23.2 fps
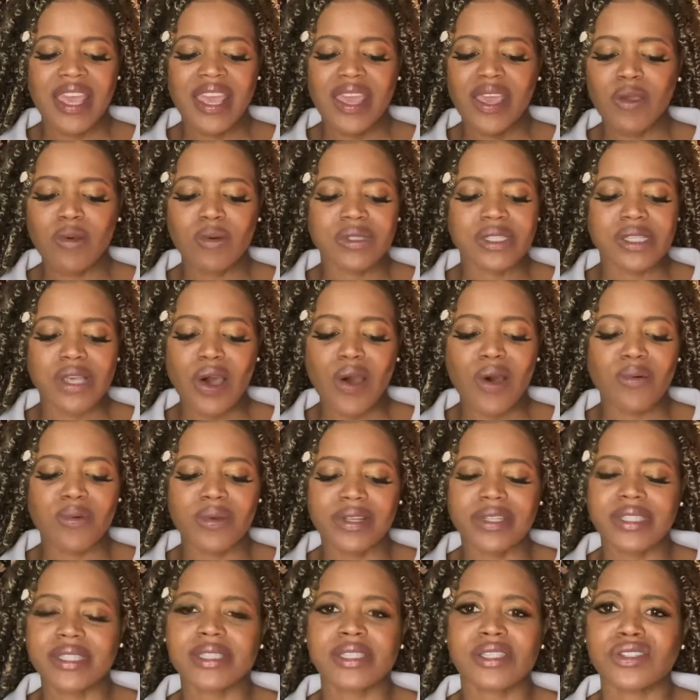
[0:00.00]
He was
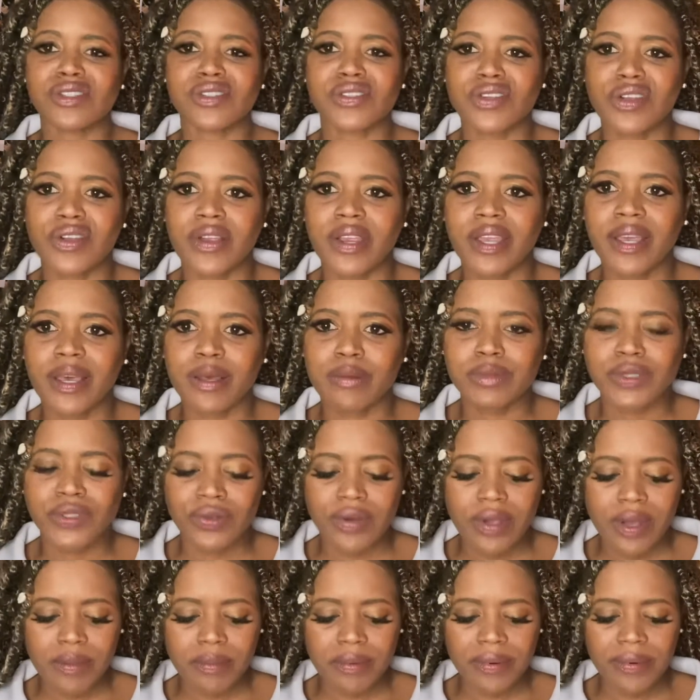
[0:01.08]
always stirring up
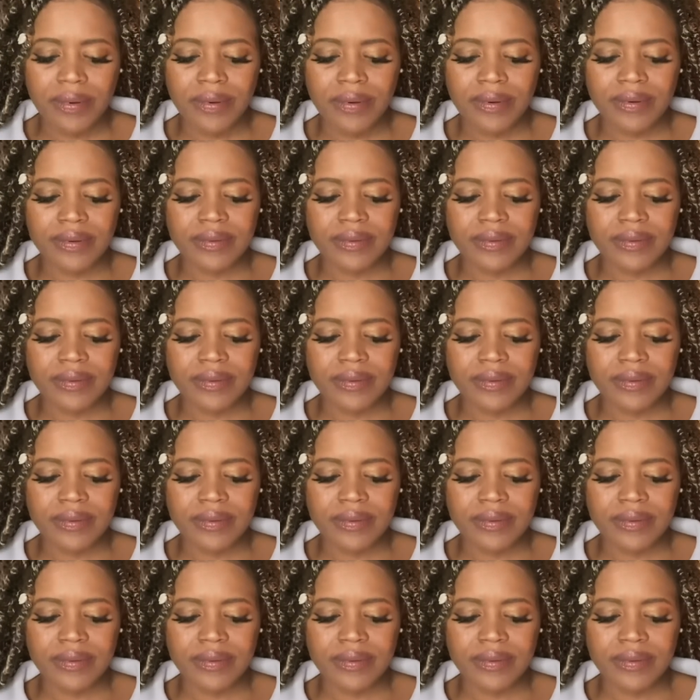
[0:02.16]
trouble.